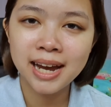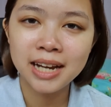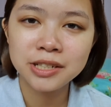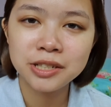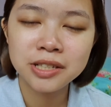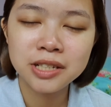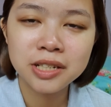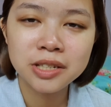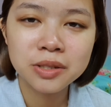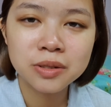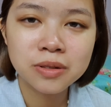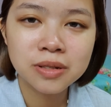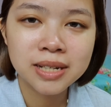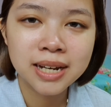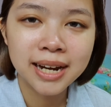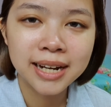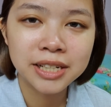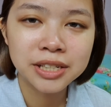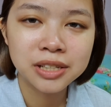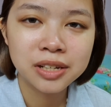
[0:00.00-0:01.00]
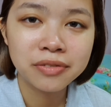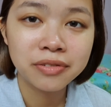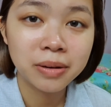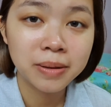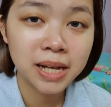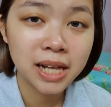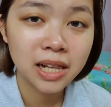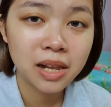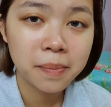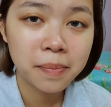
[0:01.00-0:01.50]
actually use are actually
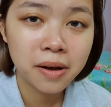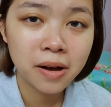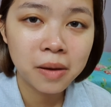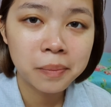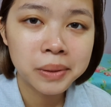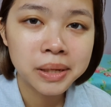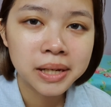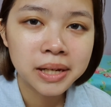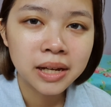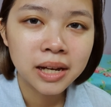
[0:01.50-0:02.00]
from Colourpop.